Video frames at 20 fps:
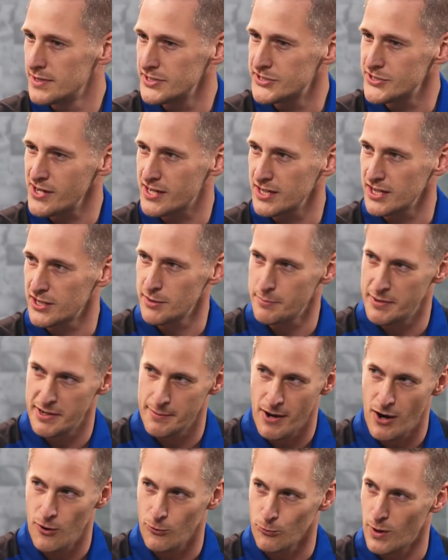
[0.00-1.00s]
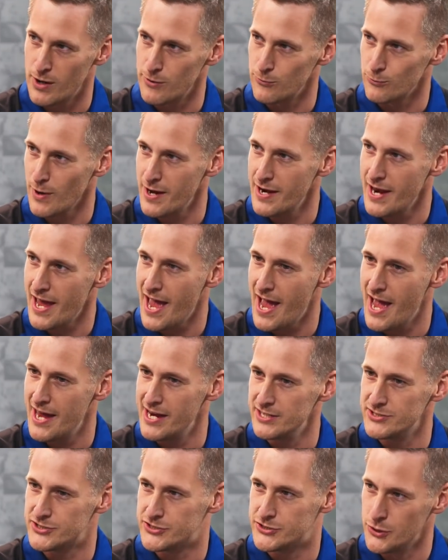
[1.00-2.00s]
Let's talk a little bit about what Red Hat
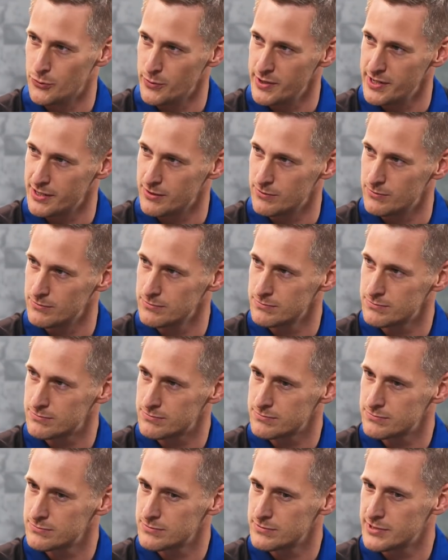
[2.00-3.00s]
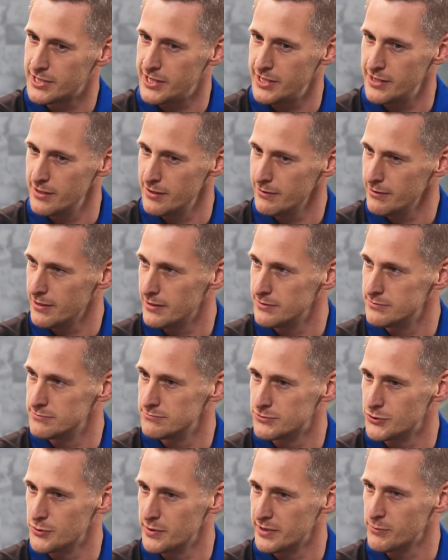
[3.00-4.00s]
is doing here
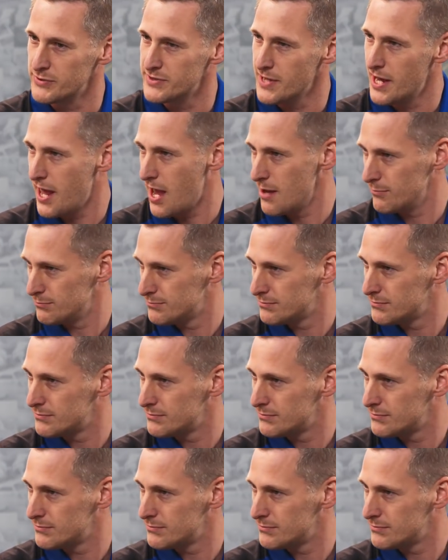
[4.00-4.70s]
and doing with NetApp.